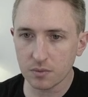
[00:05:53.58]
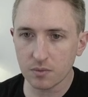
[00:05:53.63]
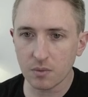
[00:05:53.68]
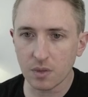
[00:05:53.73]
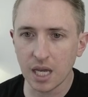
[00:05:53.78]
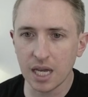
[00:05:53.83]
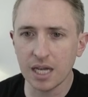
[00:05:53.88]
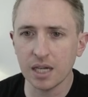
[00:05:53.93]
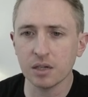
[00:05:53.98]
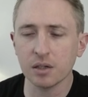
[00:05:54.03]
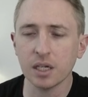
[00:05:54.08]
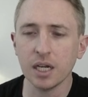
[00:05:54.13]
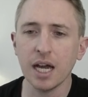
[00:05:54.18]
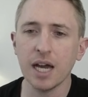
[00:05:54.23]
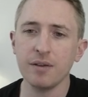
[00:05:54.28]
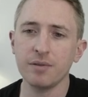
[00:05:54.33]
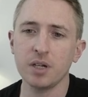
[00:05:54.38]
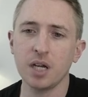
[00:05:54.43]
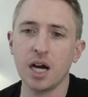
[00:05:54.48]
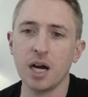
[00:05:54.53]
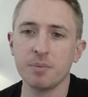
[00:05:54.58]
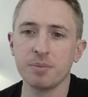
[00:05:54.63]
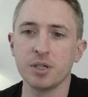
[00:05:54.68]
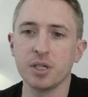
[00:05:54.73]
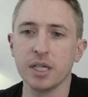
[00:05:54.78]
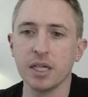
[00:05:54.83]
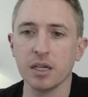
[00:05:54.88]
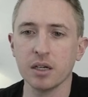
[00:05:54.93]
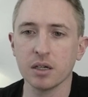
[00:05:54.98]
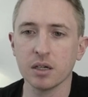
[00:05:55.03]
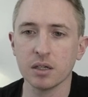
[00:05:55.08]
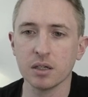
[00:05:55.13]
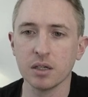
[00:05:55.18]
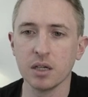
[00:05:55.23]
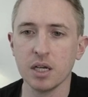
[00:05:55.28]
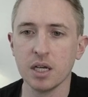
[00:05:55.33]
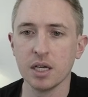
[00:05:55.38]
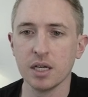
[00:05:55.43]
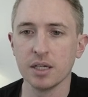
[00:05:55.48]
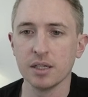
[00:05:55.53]
and I'm going to have an option here
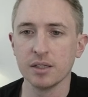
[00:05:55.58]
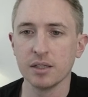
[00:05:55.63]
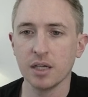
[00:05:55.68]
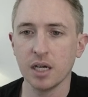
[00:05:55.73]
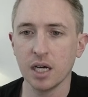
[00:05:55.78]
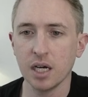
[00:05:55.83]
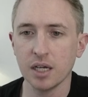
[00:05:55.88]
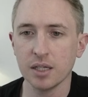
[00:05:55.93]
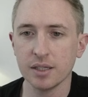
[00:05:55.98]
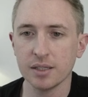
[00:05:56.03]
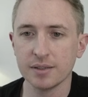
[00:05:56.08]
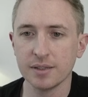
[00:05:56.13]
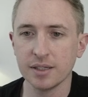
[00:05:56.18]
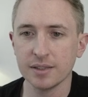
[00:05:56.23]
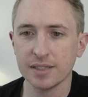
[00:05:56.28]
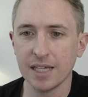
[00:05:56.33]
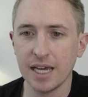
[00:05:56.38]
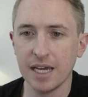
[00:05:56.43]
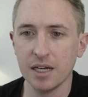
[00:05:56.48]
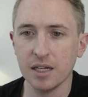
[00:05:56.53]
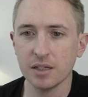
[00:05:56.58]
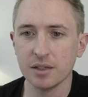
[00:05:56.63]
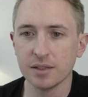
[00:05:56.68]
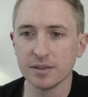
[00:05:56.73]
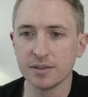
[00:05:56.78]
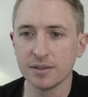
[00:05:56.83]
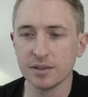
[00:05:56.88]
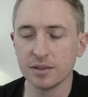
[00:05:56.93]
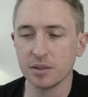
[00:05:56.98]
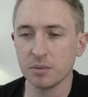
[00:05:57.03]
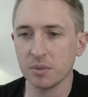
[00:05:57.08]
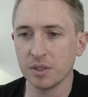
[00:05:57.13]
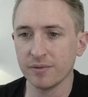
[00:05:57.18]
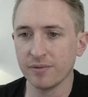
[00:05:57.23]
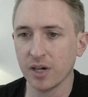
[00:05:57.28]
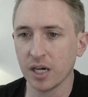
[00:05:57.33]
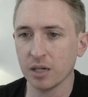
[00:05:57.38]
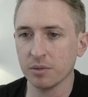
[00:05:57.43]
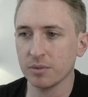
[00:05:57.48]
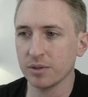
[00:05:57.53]
that says edit the system
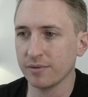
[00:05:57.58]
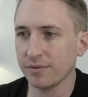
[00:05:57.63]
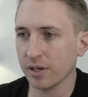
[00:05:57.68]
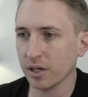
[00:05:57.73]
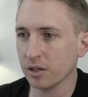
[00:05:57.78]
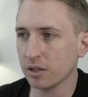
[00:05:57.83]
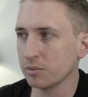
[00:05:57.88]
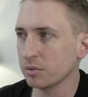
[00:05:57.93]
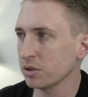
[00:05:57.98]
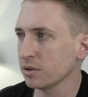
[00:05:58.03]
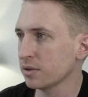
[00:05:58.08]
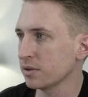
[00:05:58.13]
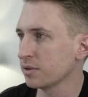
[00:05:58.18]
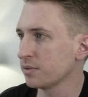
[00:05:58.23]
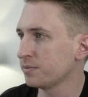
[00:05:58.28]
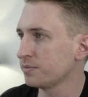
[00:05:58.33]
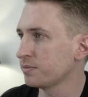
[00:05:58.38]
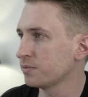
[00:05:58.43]
environment variables.